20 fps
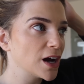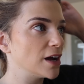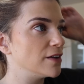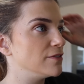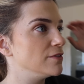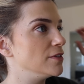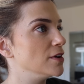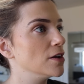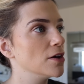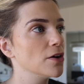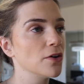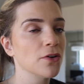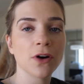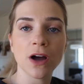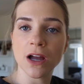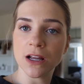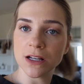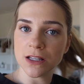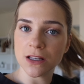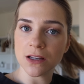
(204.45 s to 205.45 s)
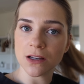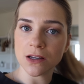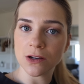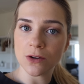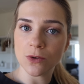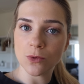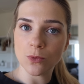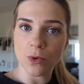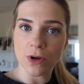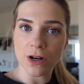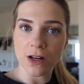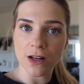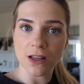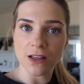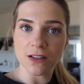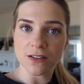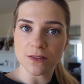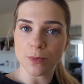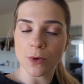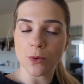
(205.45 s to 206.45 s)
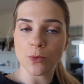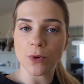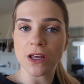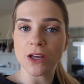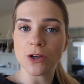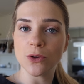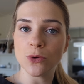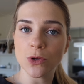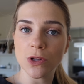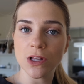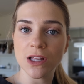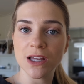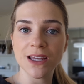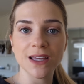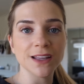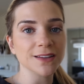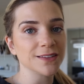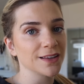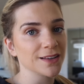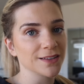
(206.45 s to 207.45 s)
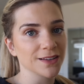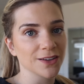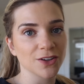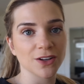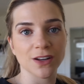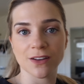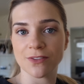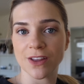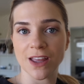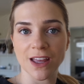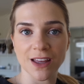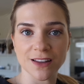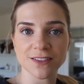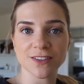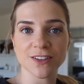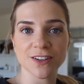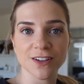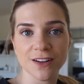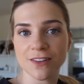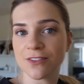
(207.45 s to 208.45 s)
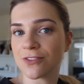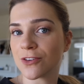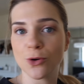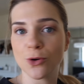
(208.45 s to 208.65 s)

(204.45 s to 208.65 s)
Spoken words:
I have no idea what it is, but when I Google it, it says I could have cancer, of